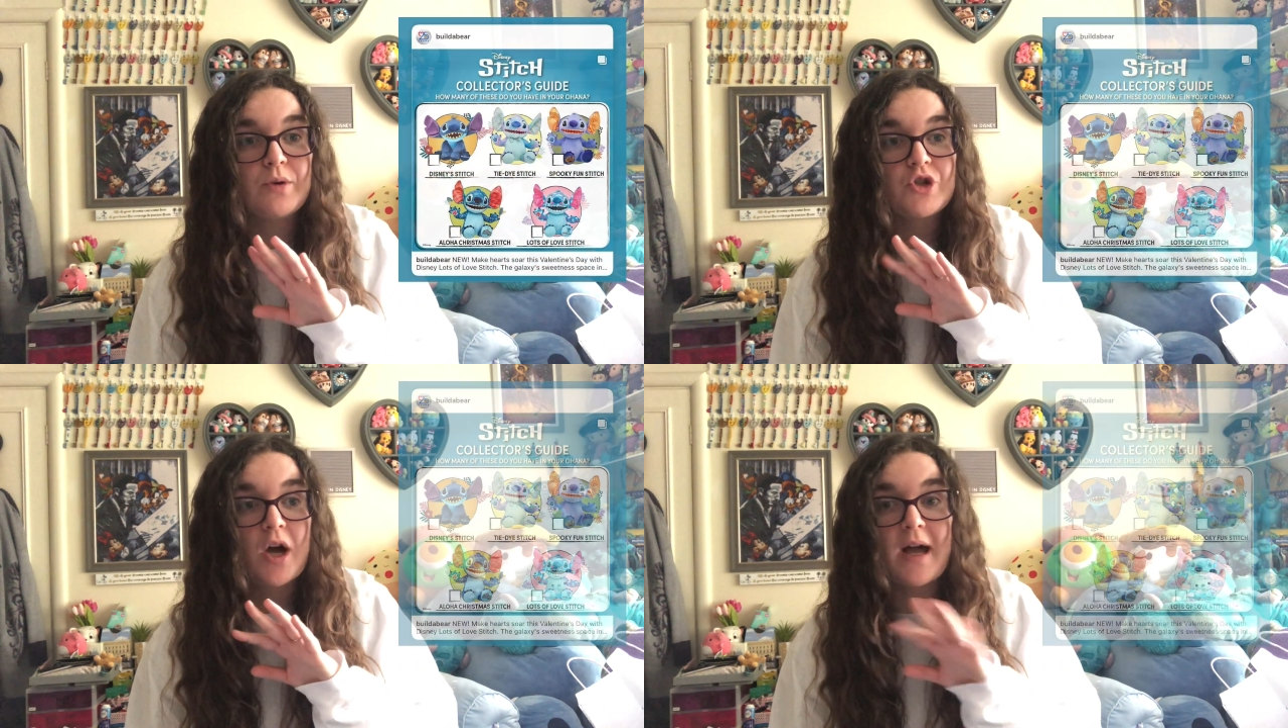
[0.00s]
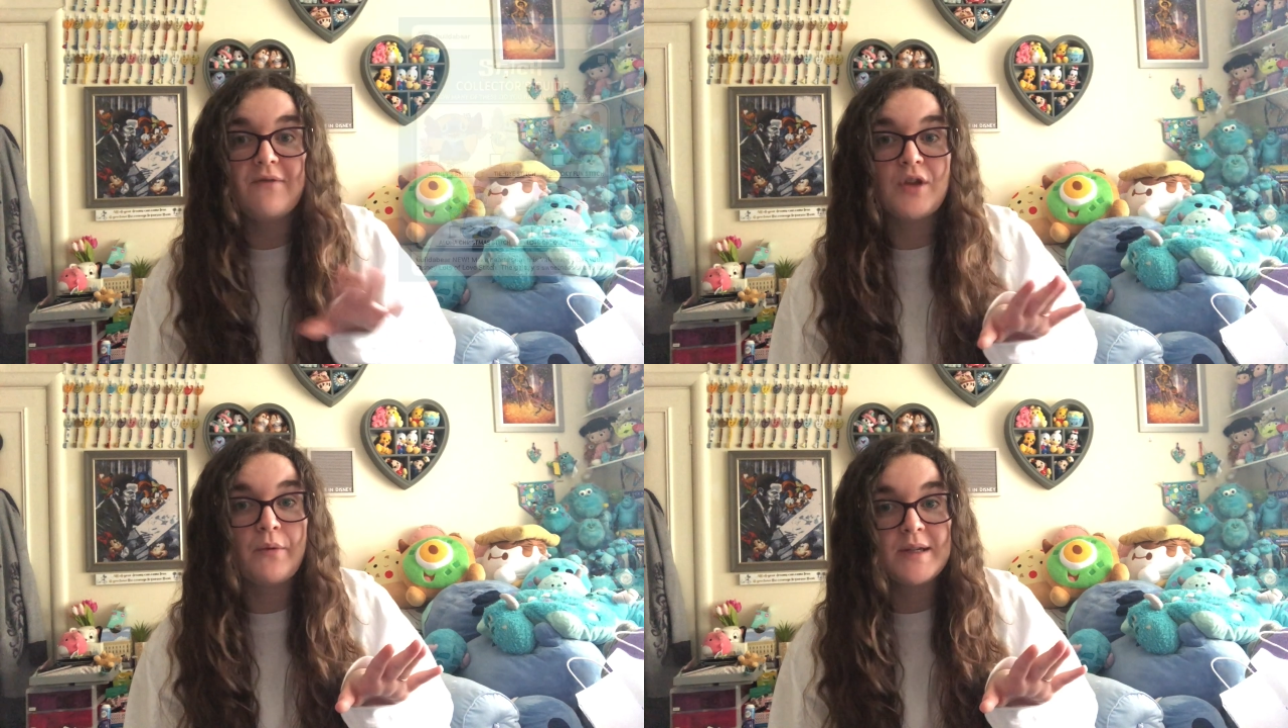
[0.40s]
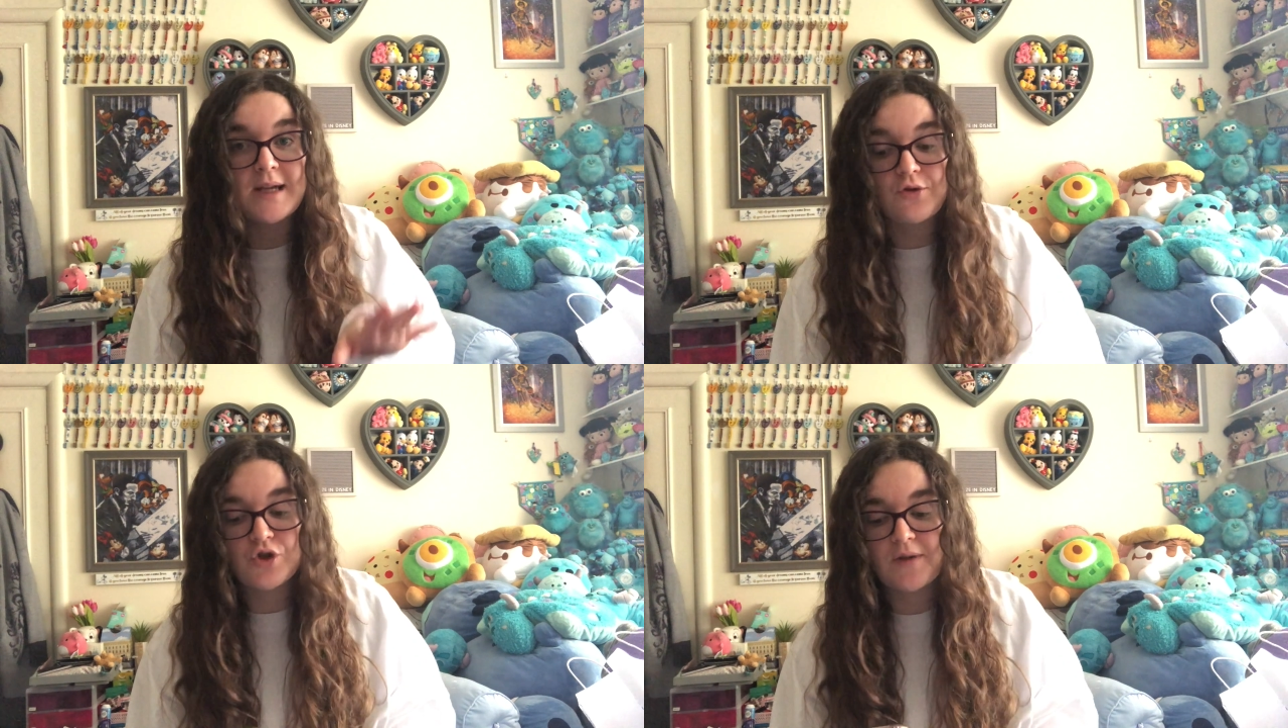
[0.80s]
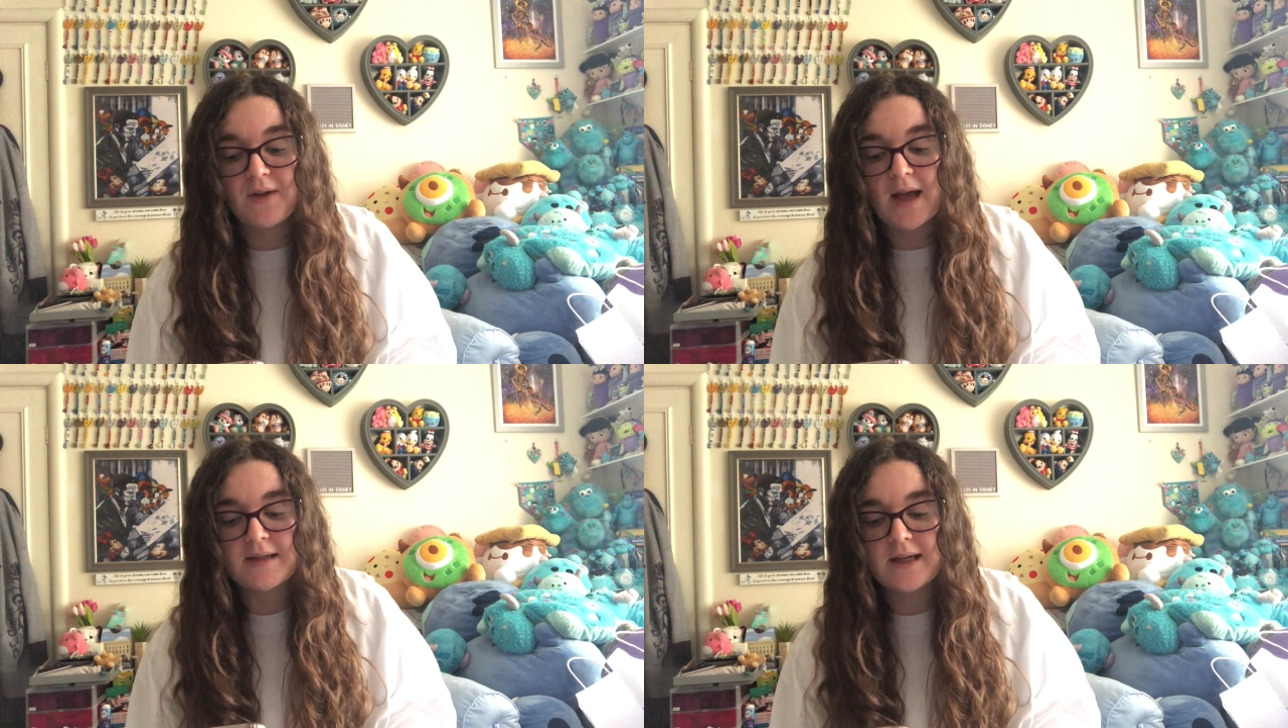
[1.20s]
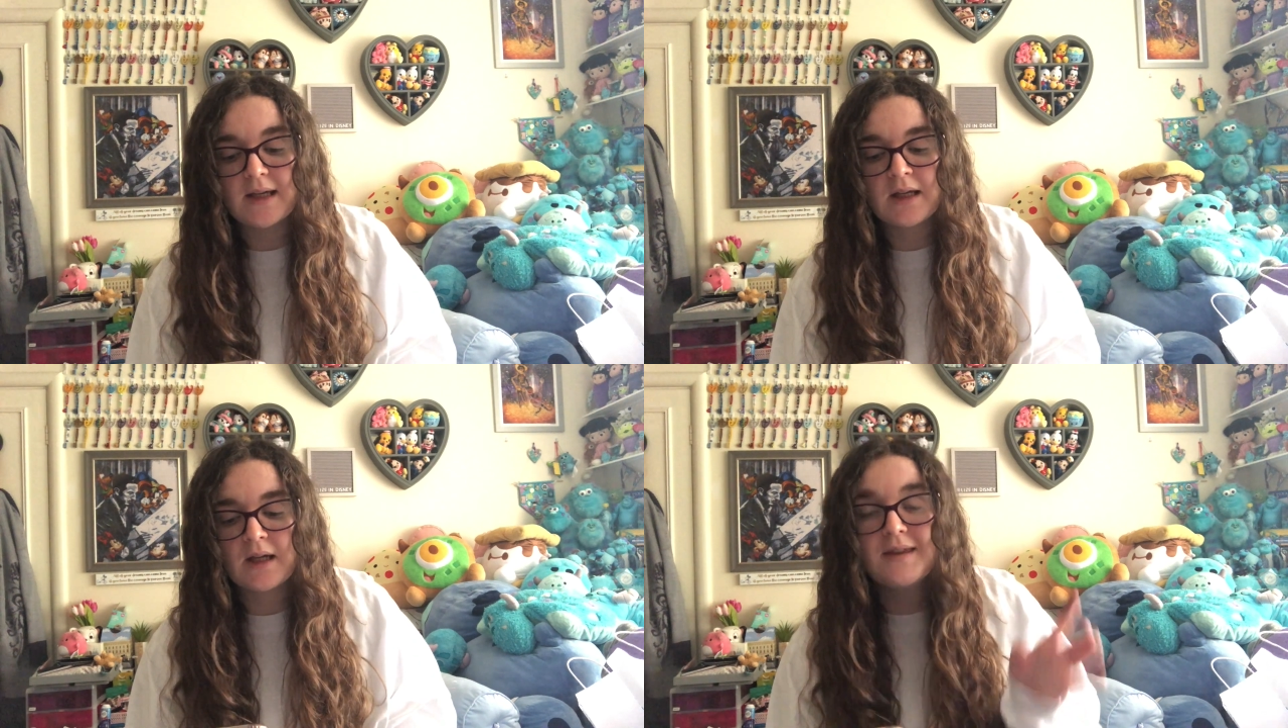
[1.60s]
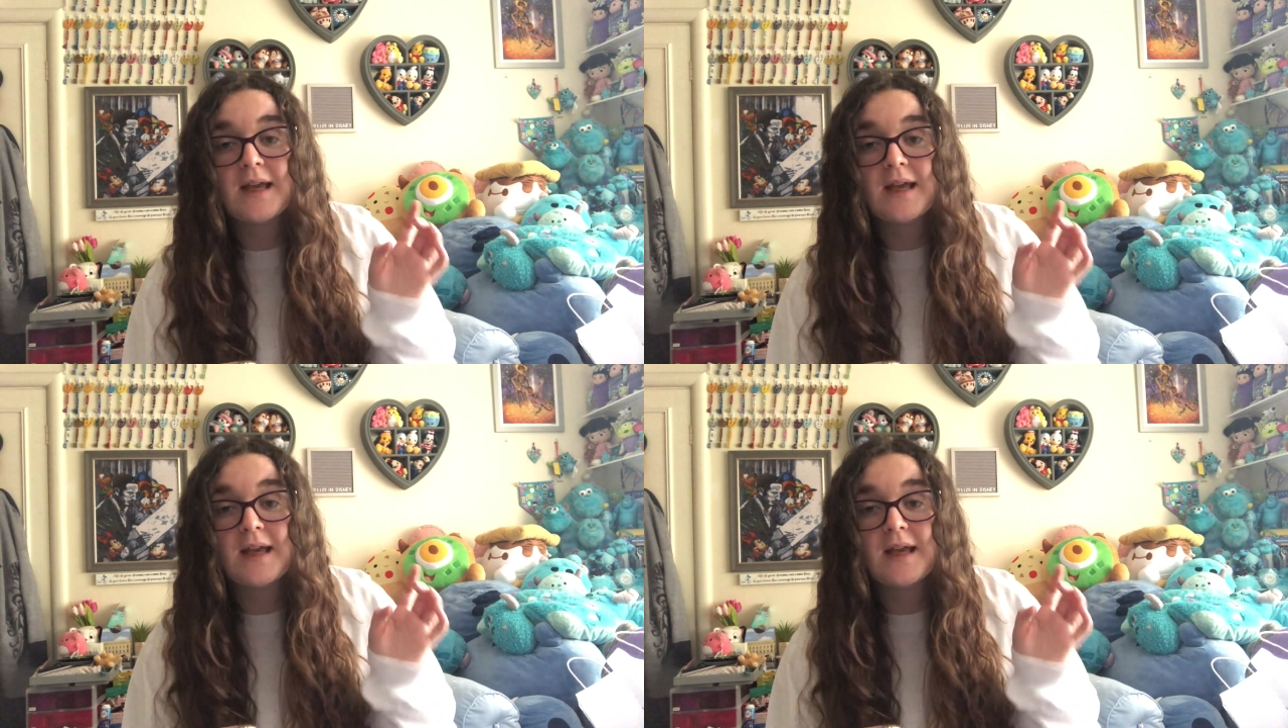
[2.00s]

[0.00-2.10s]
which I have no intention of getting.